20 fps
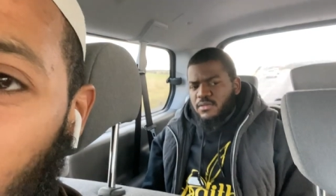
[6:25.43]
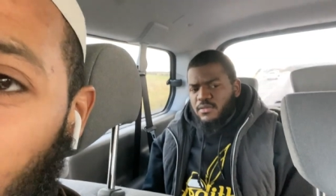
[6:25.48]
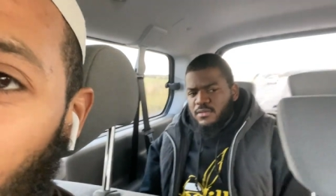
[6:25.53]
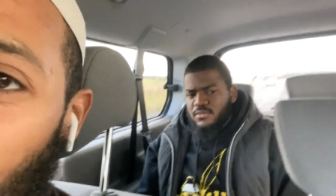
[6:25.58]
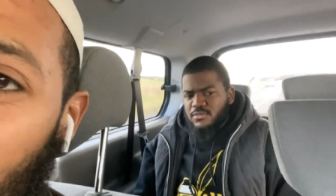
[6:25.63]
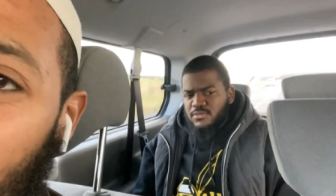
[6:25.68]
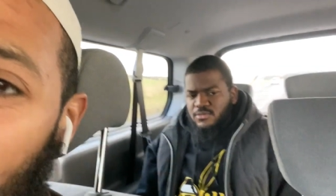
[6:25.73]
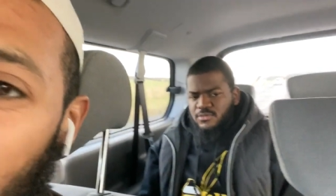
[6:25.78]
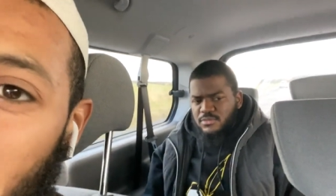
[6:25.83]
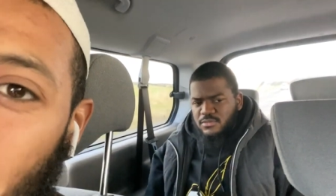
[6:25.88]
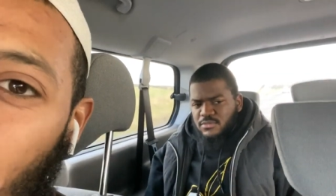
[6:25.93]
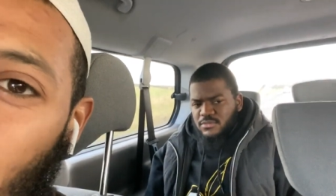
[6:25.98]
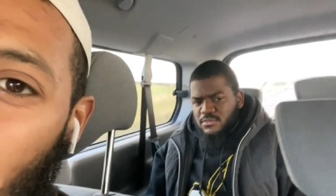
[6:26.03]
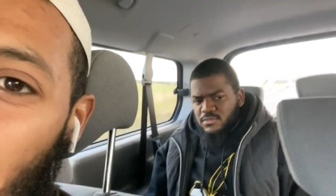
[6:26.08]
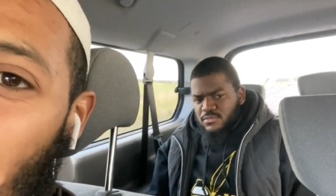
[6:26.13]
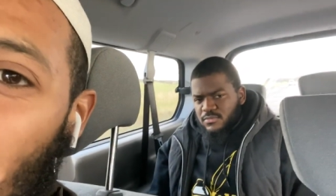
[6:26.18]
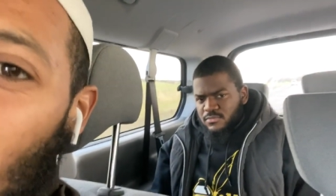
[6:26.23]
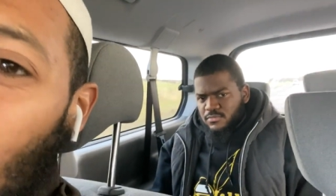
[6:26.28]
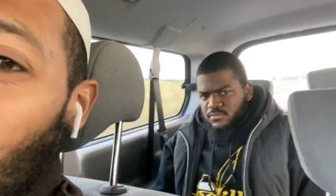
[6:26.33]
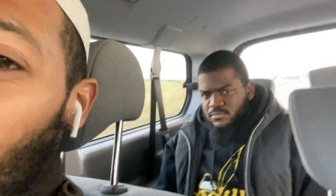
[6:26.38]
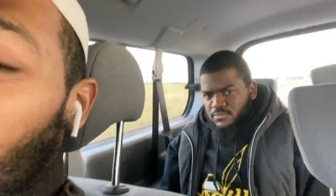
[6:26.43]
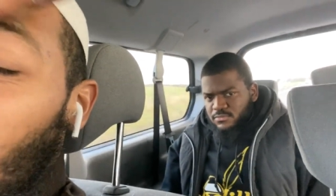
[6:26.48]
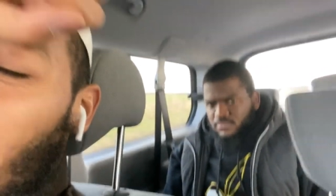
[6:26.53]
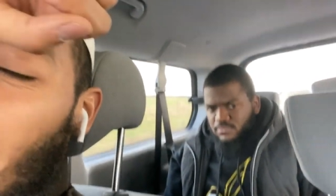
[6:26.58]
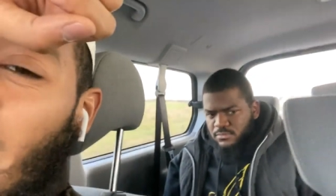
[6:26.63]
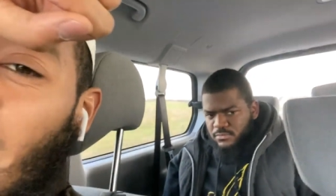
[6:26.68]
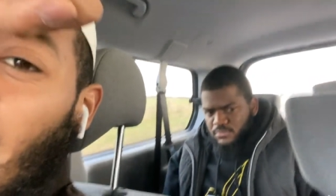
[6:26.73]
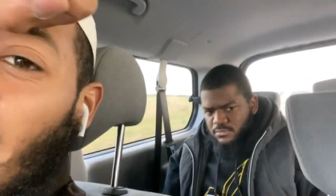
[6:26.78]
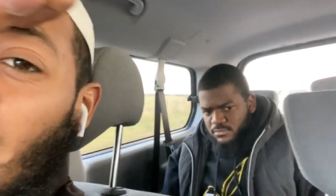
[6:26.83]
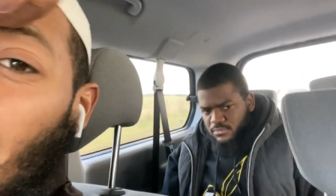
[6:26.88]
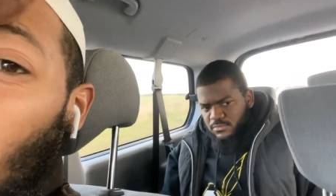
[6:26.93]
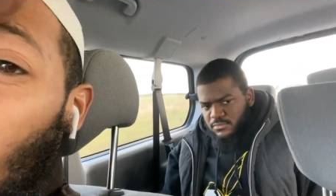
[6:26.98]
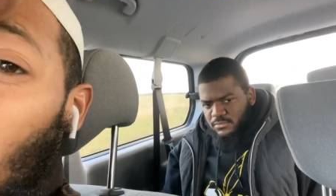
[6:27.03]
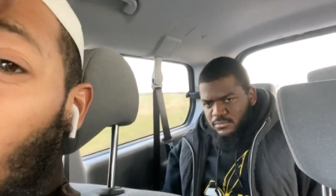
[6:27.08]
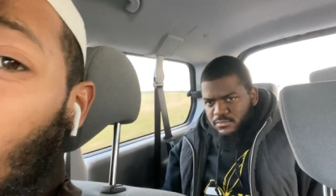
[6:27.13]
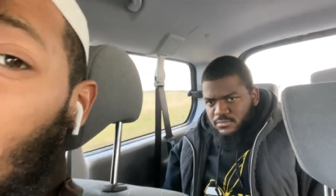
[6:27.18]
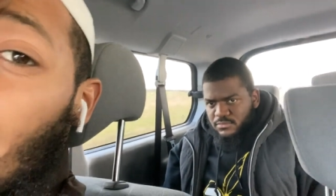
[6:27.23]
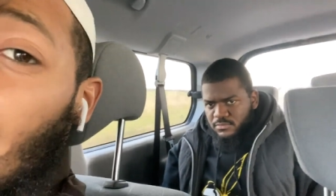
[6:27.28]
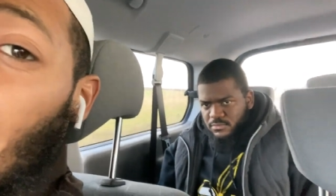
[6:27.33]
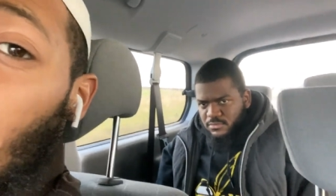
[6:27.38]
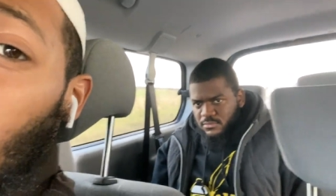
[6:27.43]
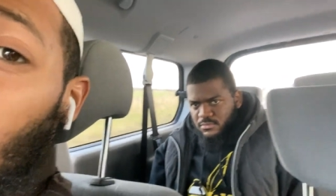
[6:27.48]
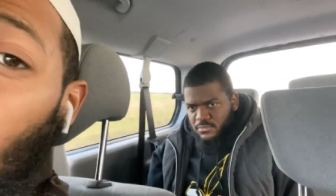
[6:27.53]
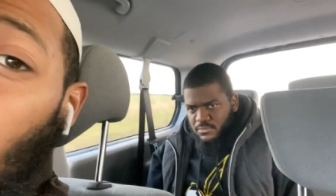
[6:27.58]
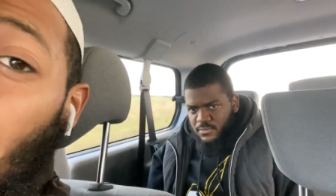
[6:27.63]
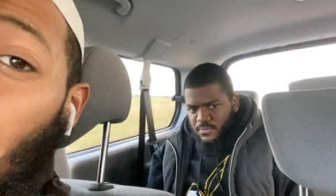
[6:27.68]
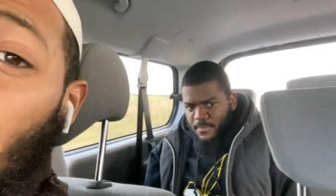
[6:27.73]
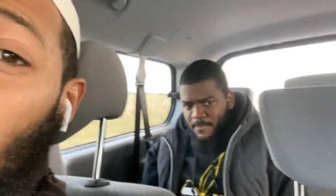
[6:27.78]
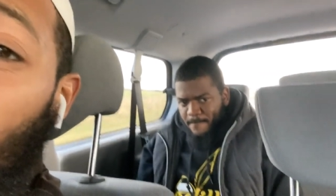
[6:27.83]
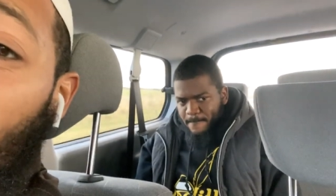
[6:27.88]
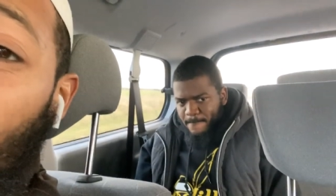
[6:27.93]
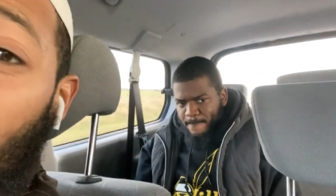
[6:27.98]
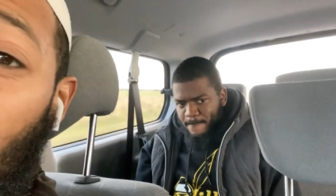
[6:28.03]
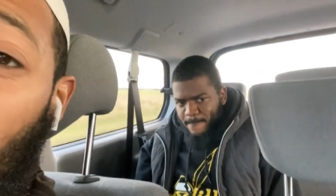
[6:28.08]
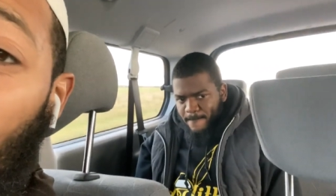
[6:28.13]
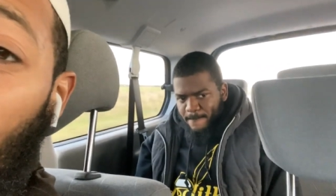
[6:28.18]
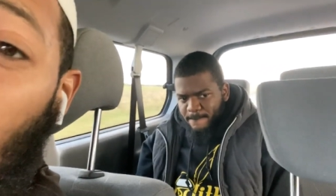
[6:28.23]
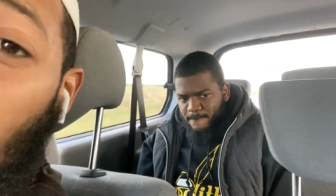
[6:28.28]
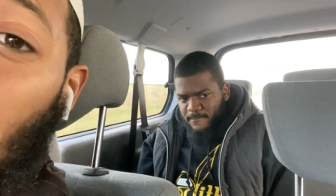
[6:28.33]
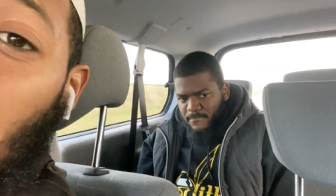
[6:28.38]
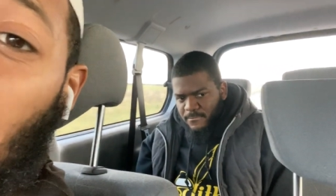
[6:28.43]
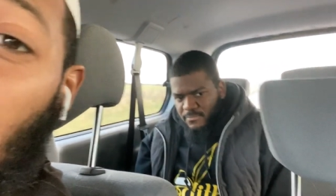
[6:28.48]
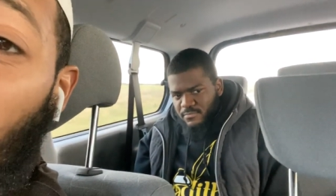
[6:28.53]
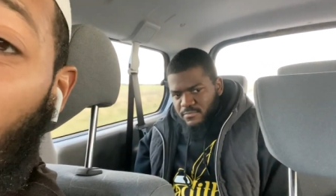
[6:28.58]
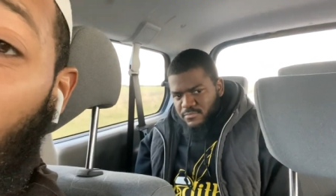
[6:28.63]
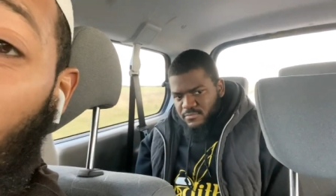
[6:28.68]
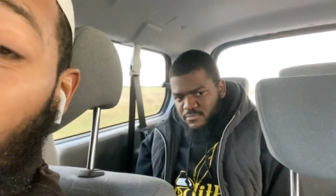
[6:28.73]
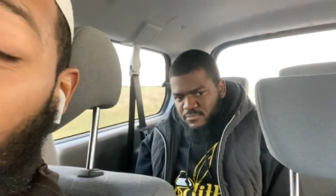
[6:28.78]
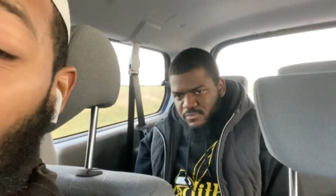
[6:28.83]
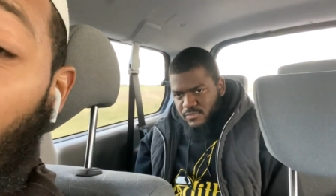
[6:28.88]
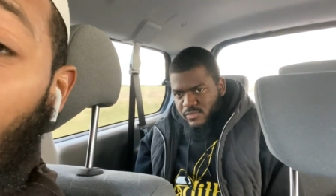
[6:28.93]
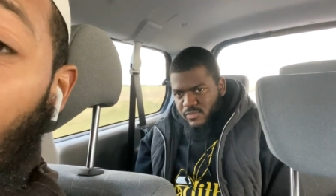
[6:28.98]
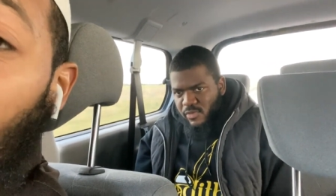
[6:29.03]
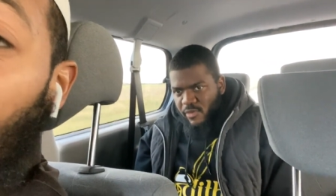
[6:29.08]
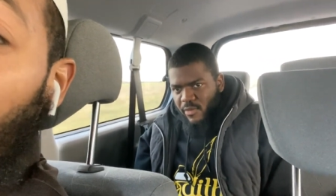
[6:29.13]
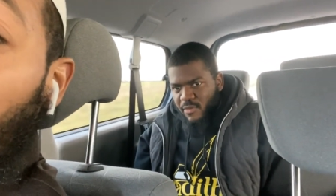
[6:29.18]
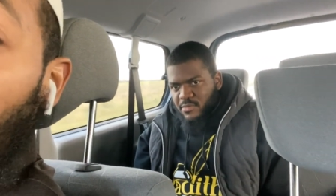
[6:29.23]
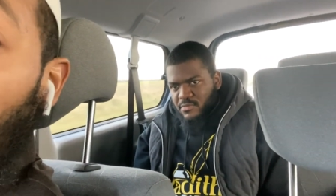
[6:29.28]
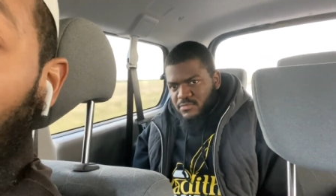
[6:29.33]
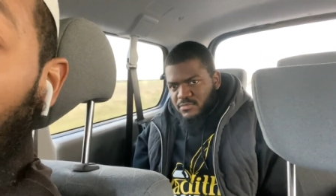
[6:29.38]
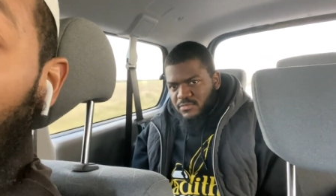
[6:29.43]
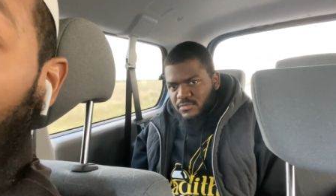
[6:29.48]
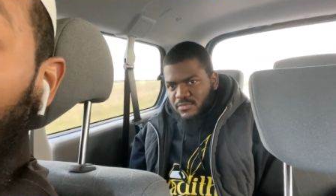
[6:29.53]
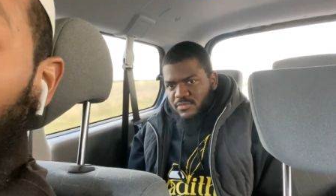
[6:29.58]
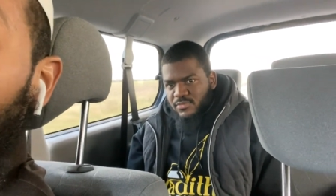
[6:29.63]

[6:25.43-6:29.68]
So is it sunnah to cut your nails in a car? They had cars at that time?